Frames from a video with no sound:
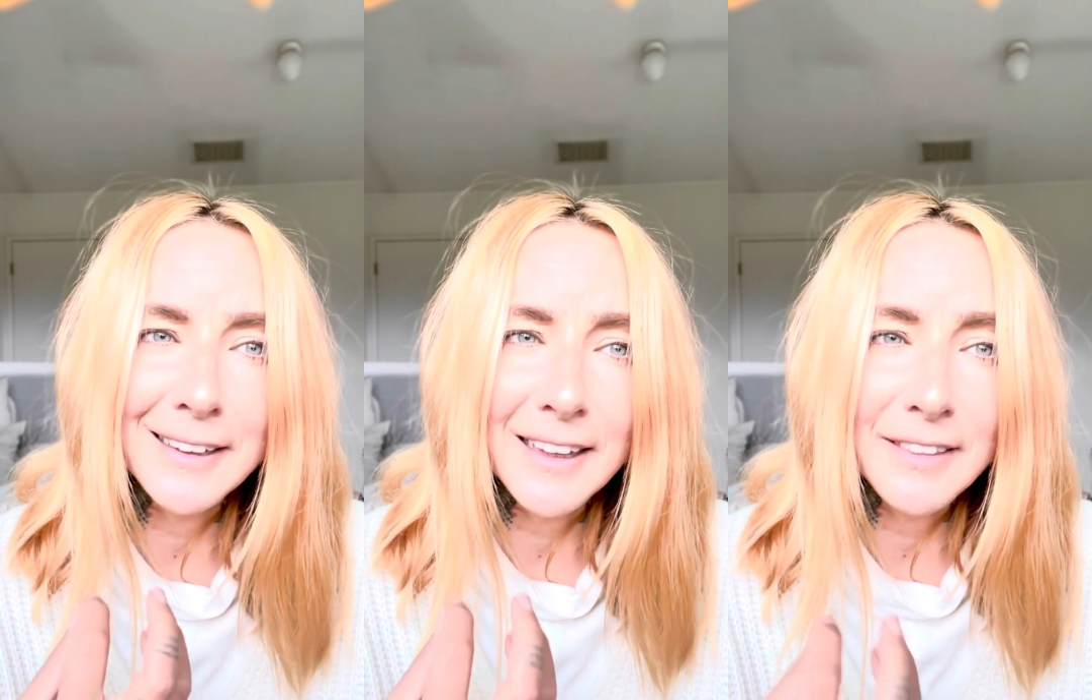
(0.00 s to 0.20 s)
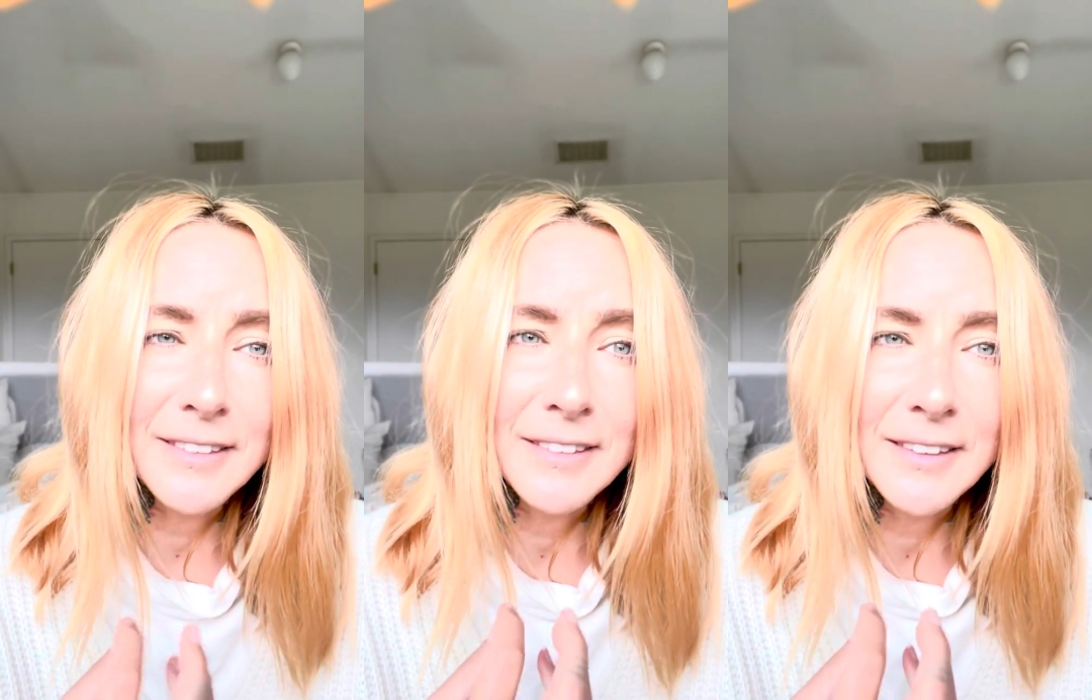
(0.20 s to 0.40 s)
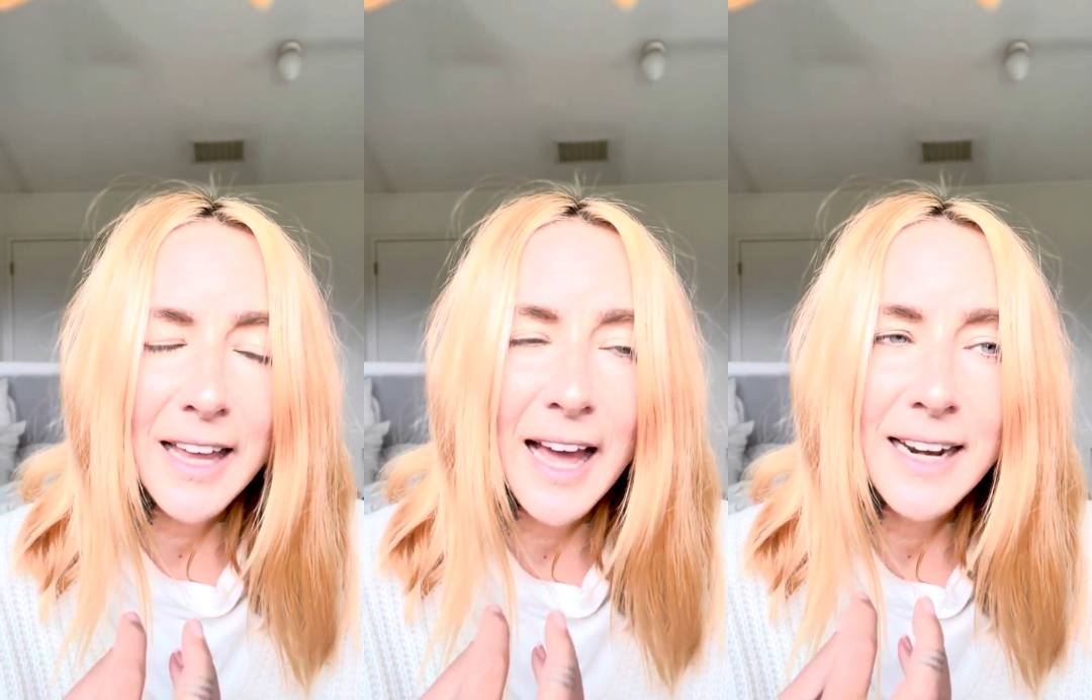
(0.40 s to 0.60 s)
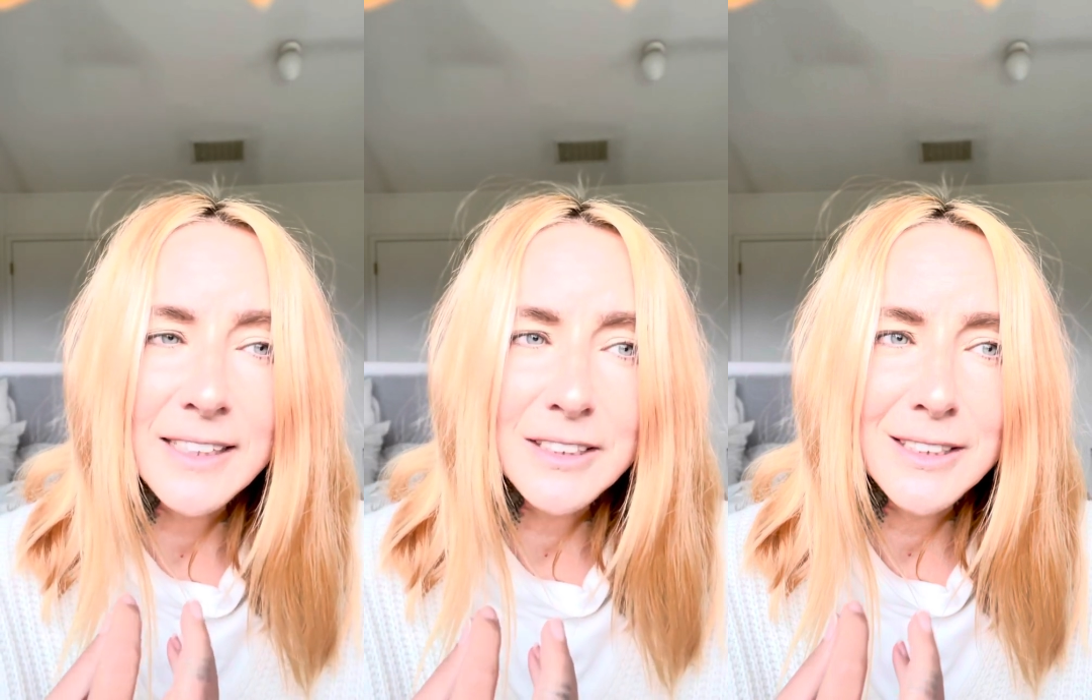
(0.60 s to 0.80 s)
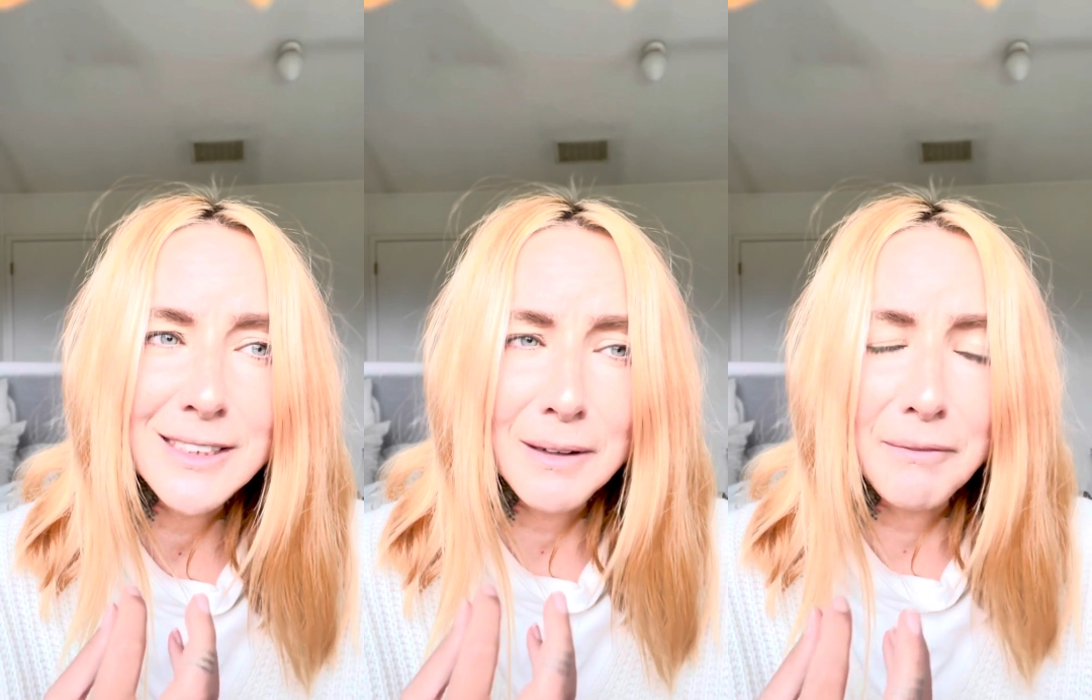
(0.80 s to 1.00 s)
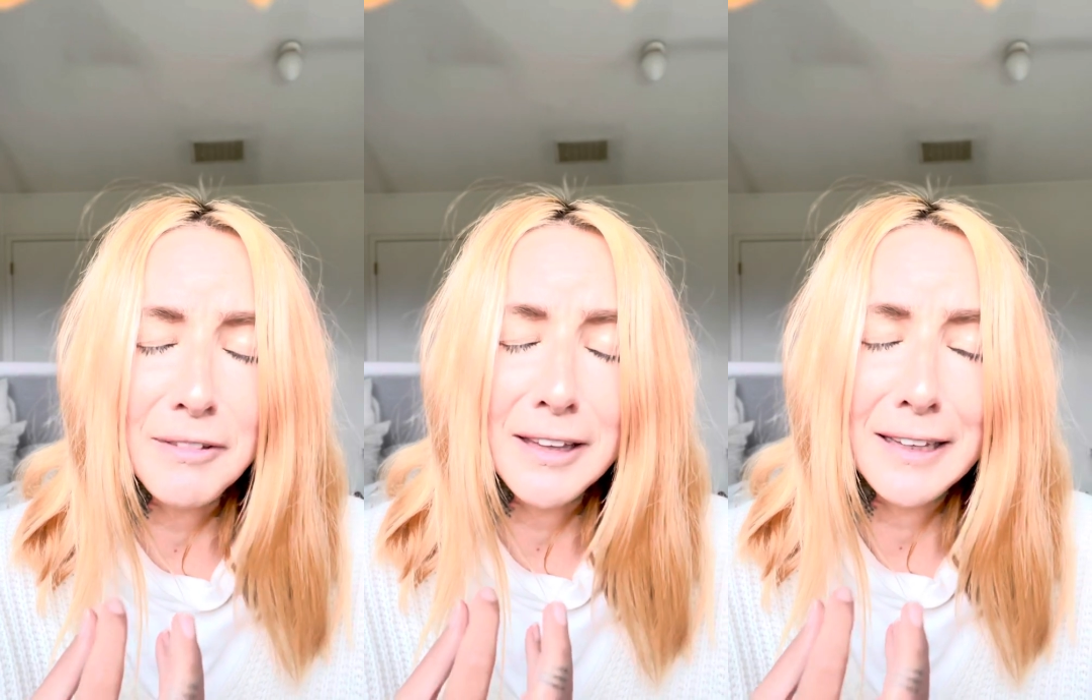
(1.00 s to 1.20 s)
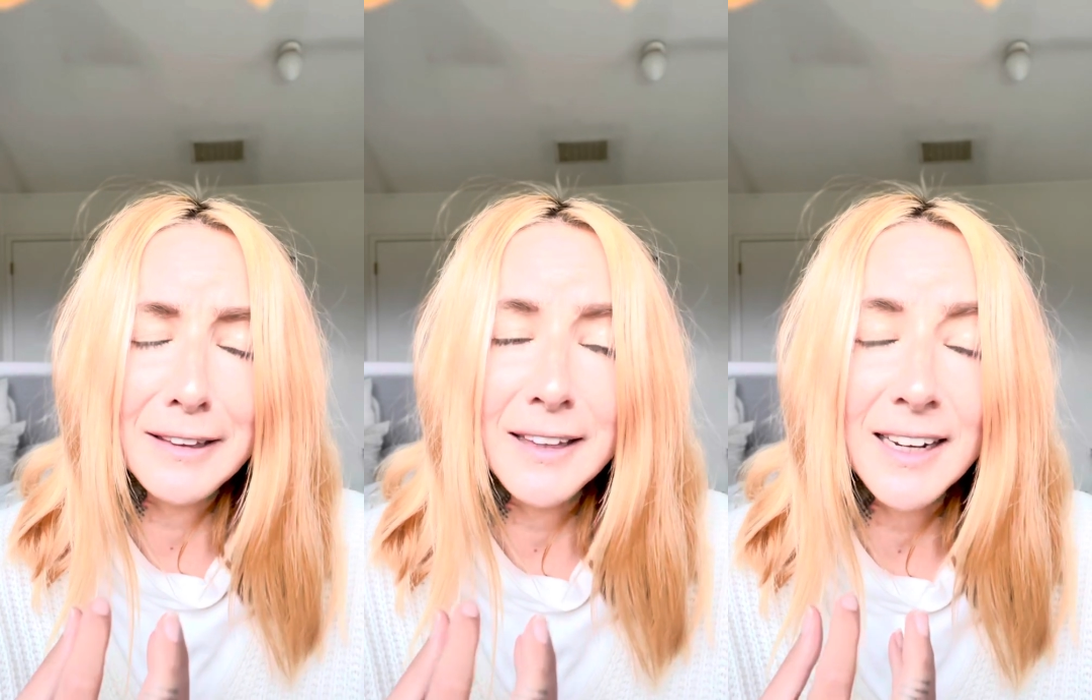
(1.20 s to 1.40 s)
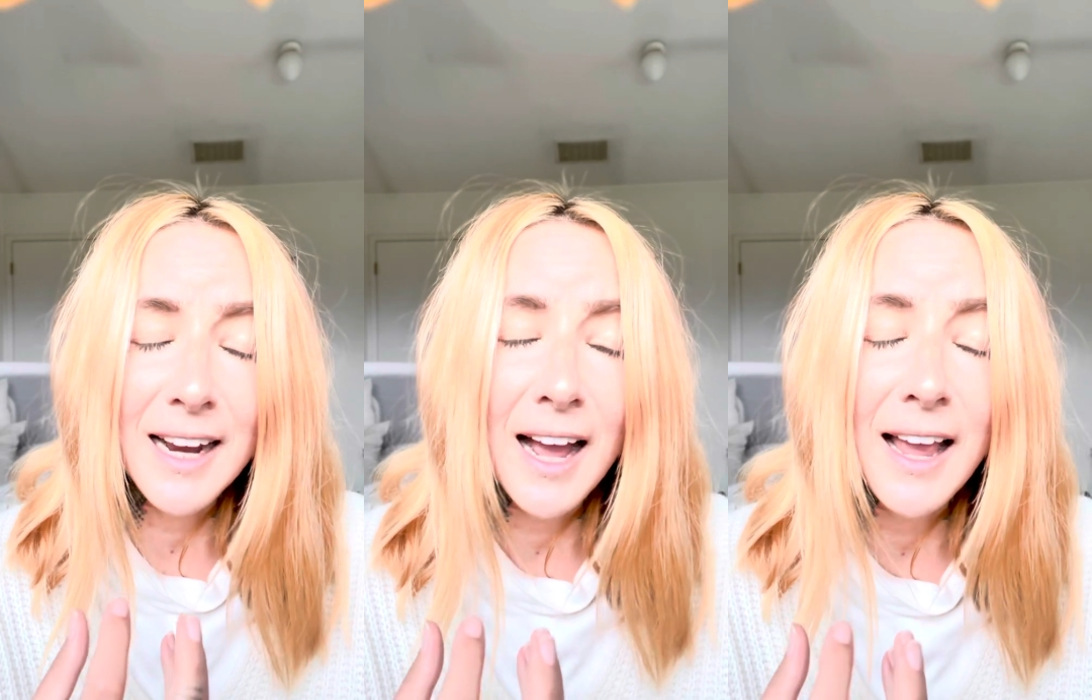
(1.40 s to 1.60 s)
and that is something
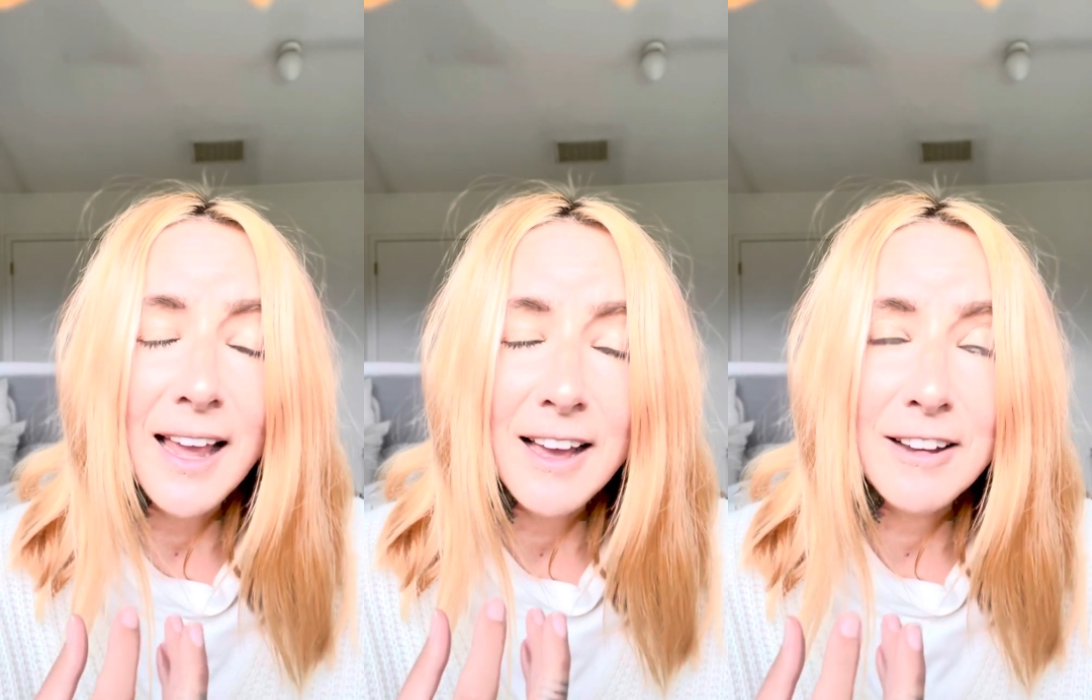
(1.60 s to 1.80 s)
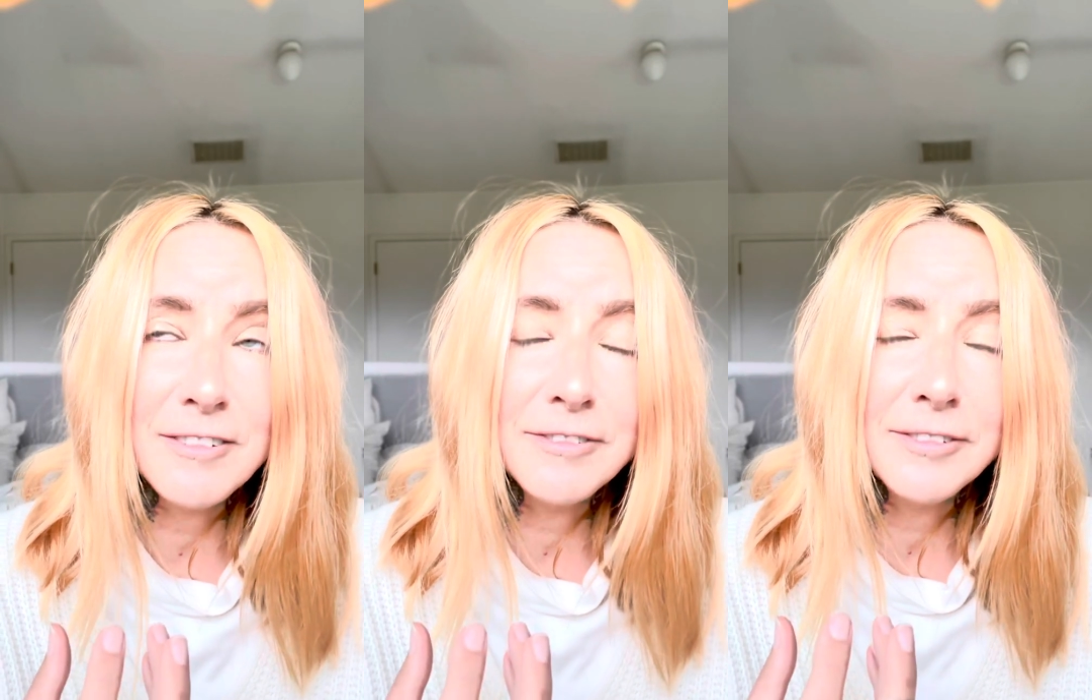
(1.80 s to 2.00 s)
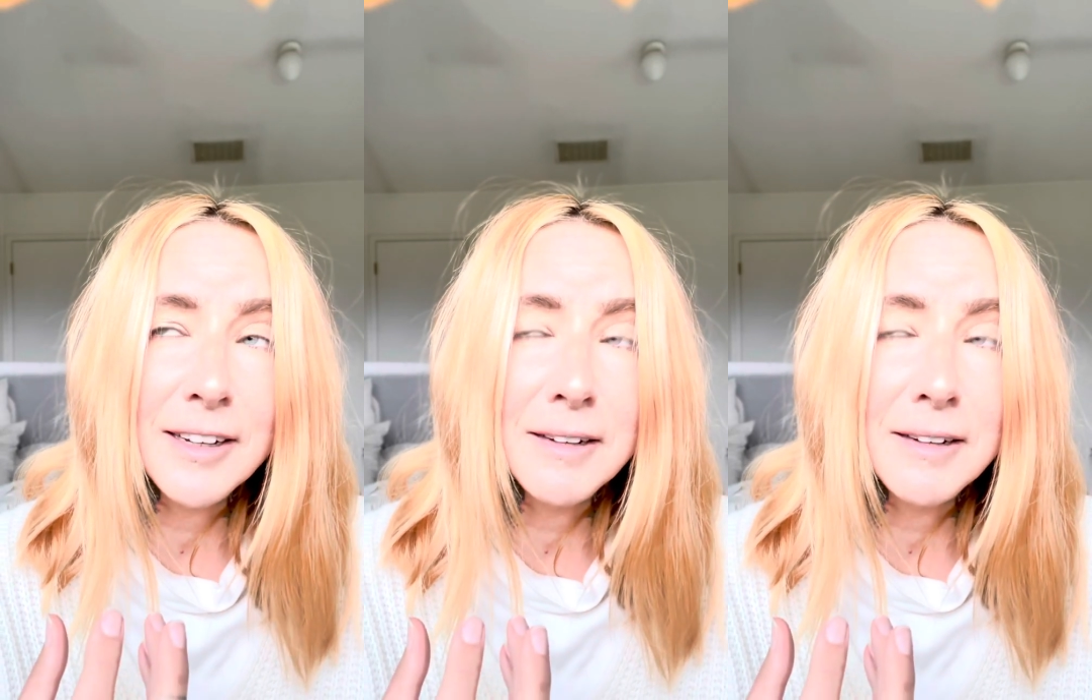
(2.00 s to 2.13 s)
that I have